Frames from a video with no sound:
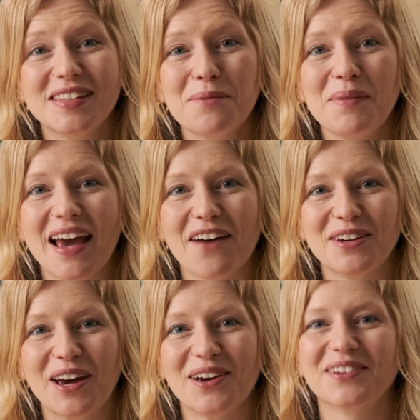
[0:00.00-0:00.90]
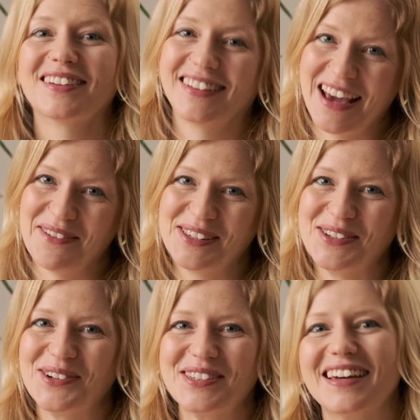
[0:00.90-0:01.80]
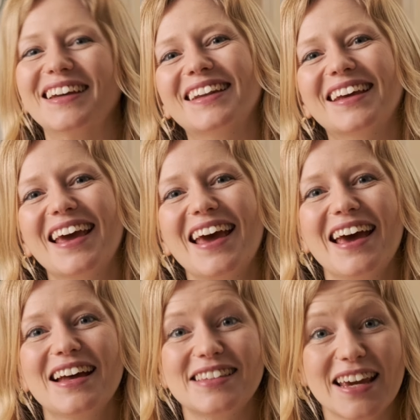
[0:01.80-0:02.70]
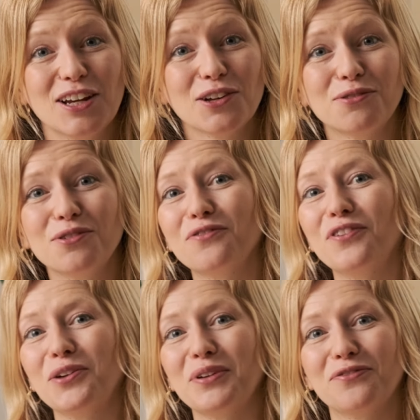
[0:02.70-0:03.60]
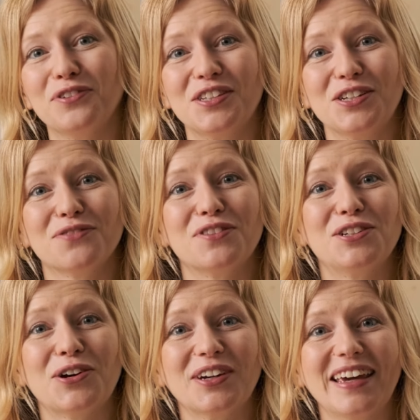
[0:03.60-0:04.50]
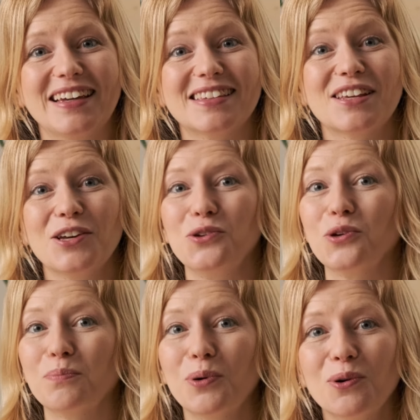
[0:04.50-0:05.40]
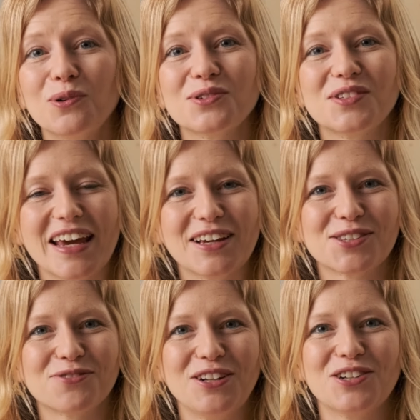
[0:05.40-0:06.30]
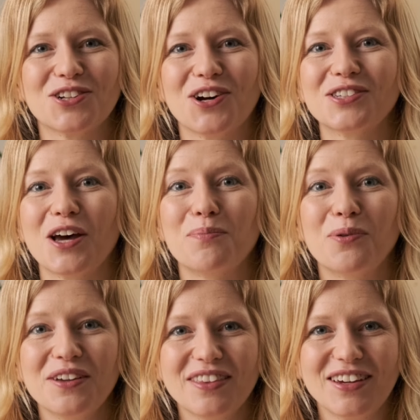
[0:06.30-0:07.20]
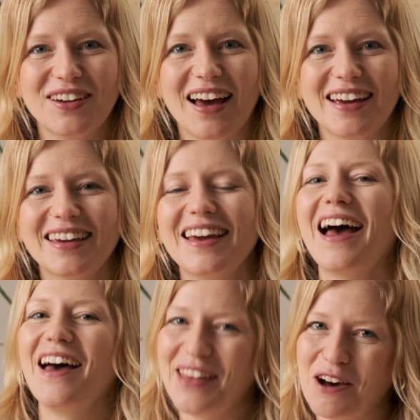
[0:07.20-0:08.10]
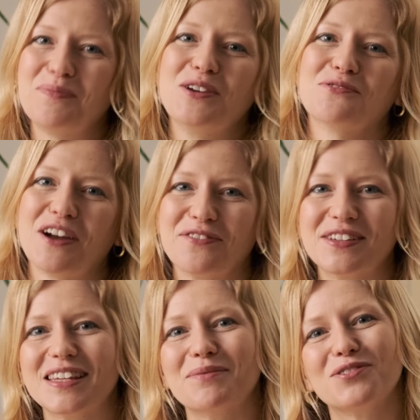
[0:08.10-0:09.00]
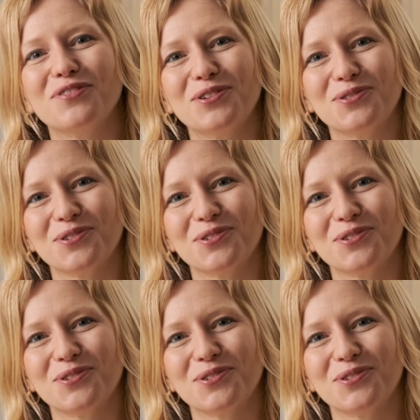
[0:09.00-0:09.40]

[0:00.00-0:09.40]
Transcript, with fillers: seen me have a go, now it's your turn. Take a look through the following footage of the donkeys. You can pause or take a screenshot at a point that you like and that'll be your reference image for your